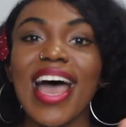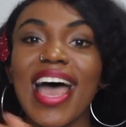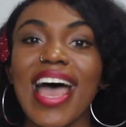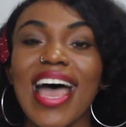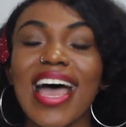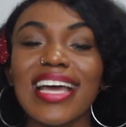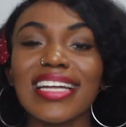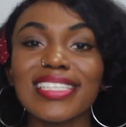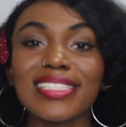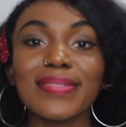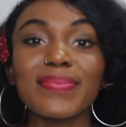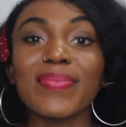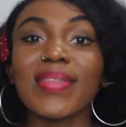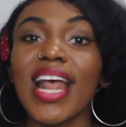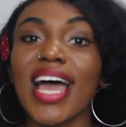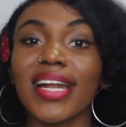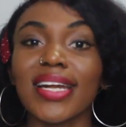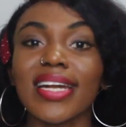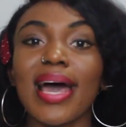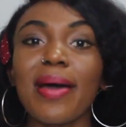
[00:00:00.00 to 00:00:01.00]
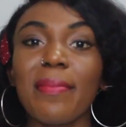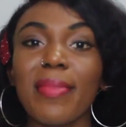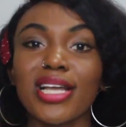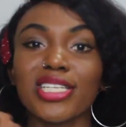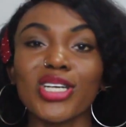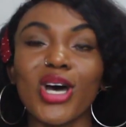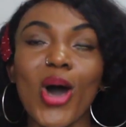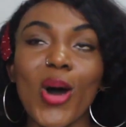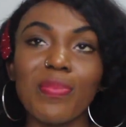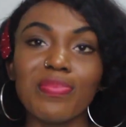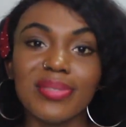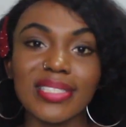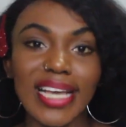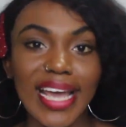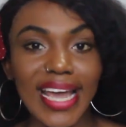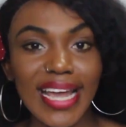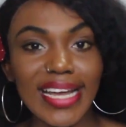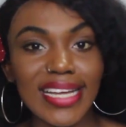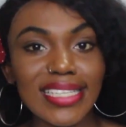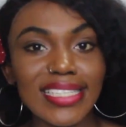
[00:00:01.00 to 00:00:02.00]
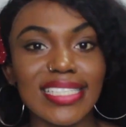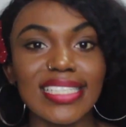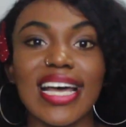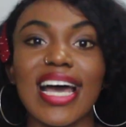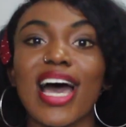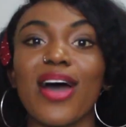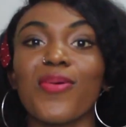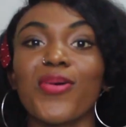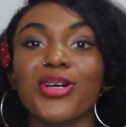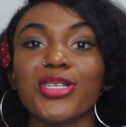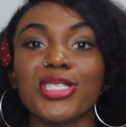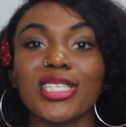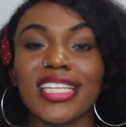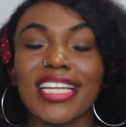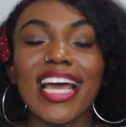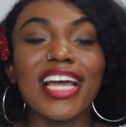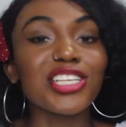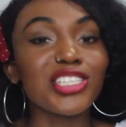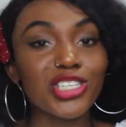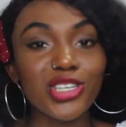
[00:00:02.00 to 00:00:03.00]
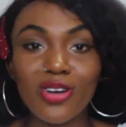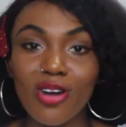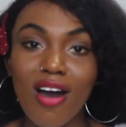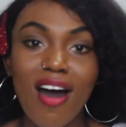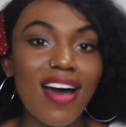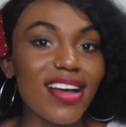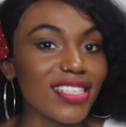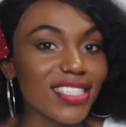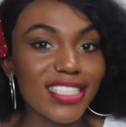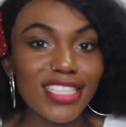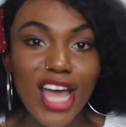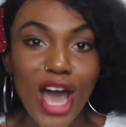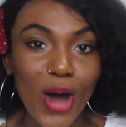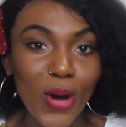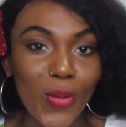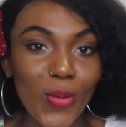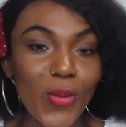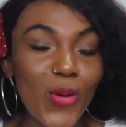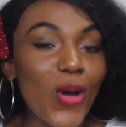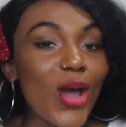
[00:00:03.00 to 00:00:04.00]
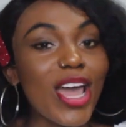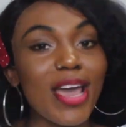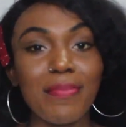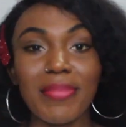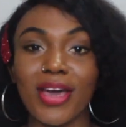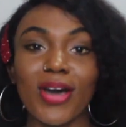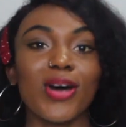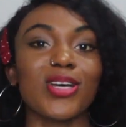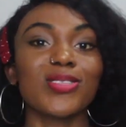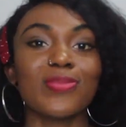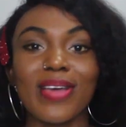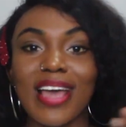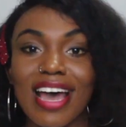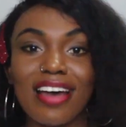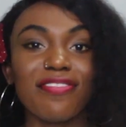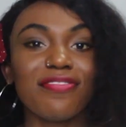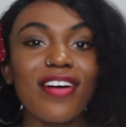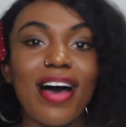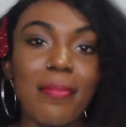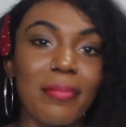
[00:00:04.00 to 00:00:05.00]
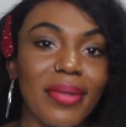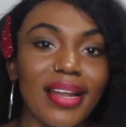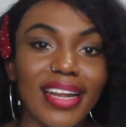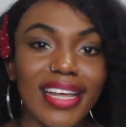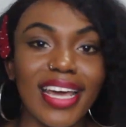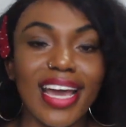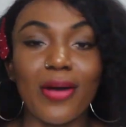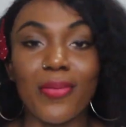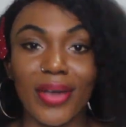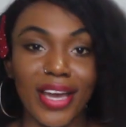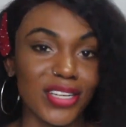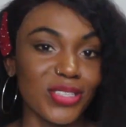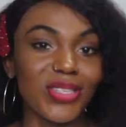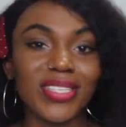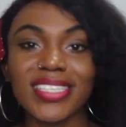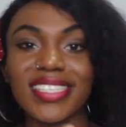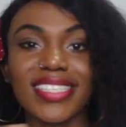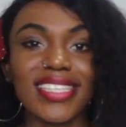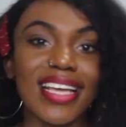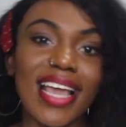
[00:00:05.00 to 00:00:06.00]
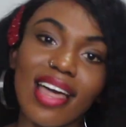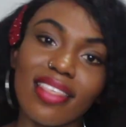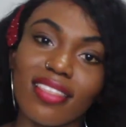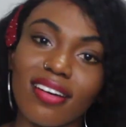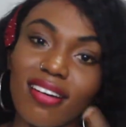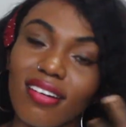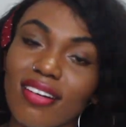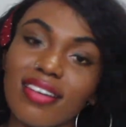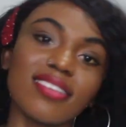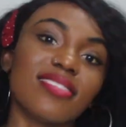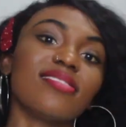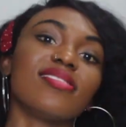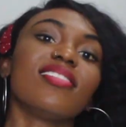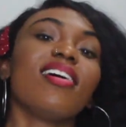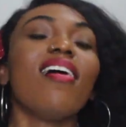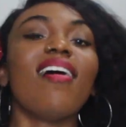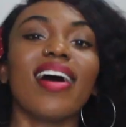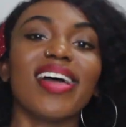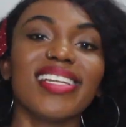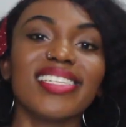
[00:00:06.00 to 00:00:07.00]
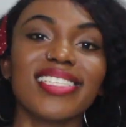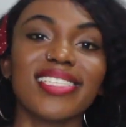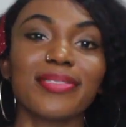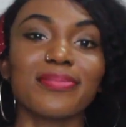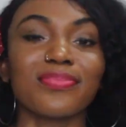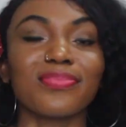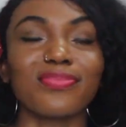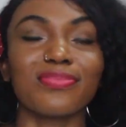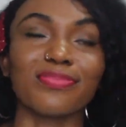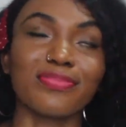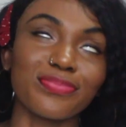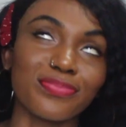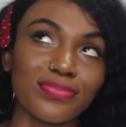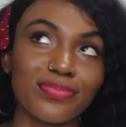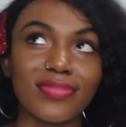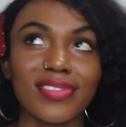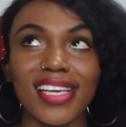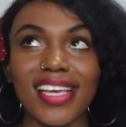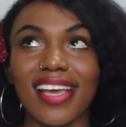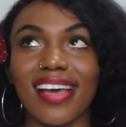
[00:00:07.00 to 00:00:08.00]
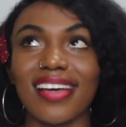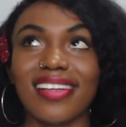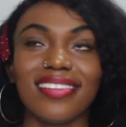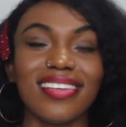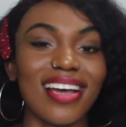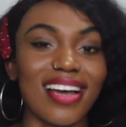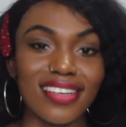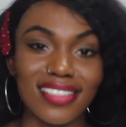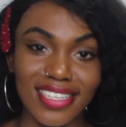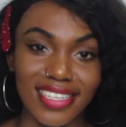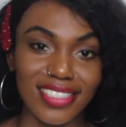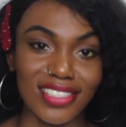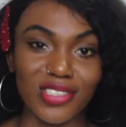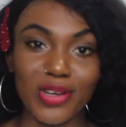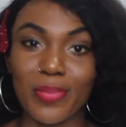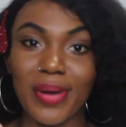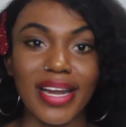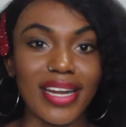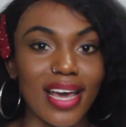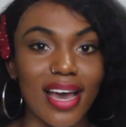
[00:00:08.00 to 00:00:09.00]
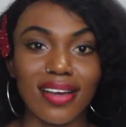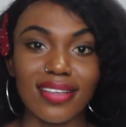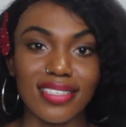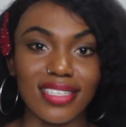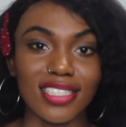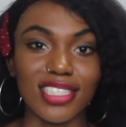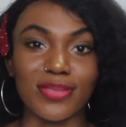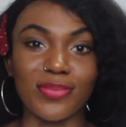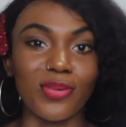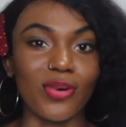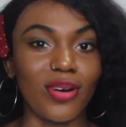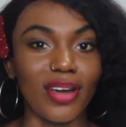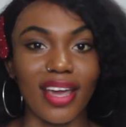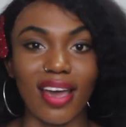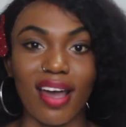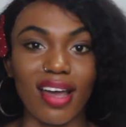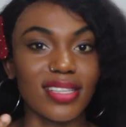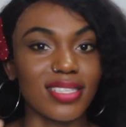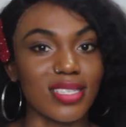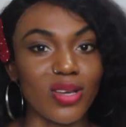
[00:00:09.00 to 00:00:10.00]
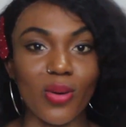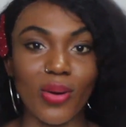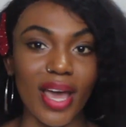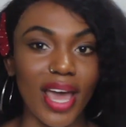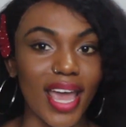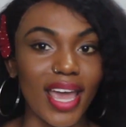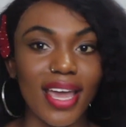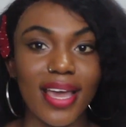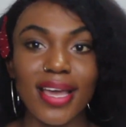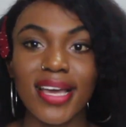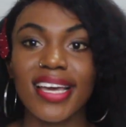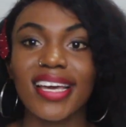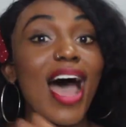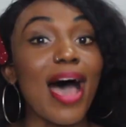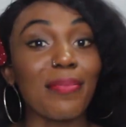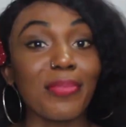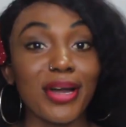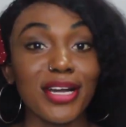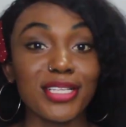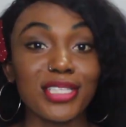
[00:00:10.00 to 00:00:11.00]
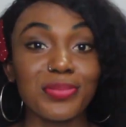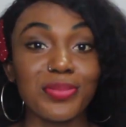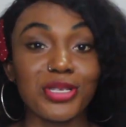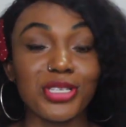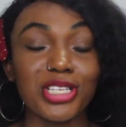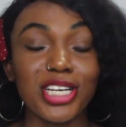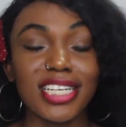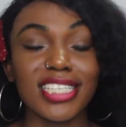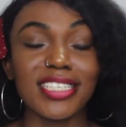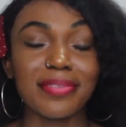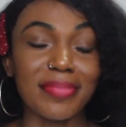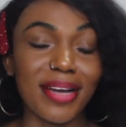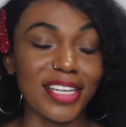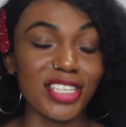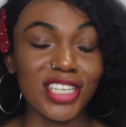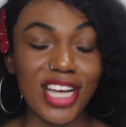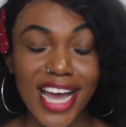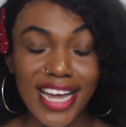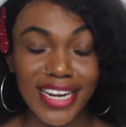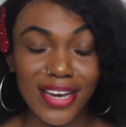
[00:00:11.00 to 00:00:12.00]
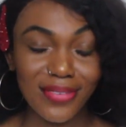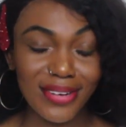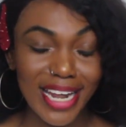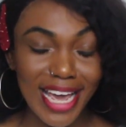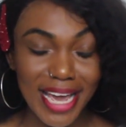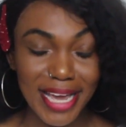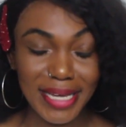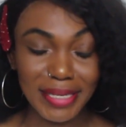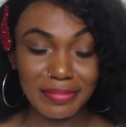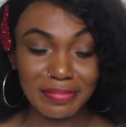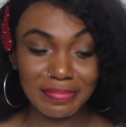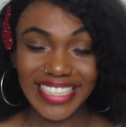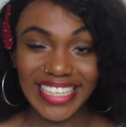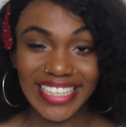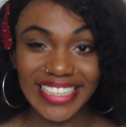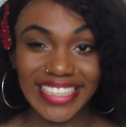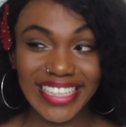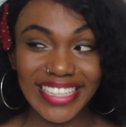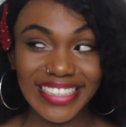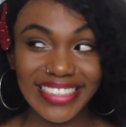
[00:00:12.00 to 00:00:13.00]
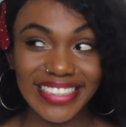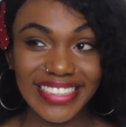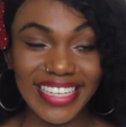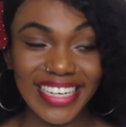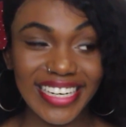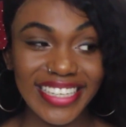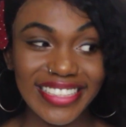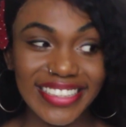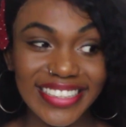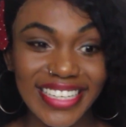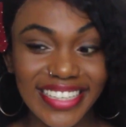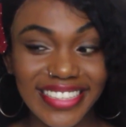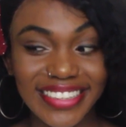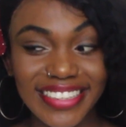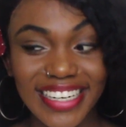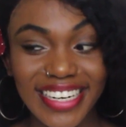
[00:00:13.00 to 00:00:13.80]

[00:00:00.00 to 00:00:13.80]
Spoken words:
And another major update that I want to let you guys know, because we are family and we are doing this together, is that yeah, the accent, don't mind the accent, but yeah, it's okay. I'm going to be changing my channel name. Dun, dun, dun, dun, dun,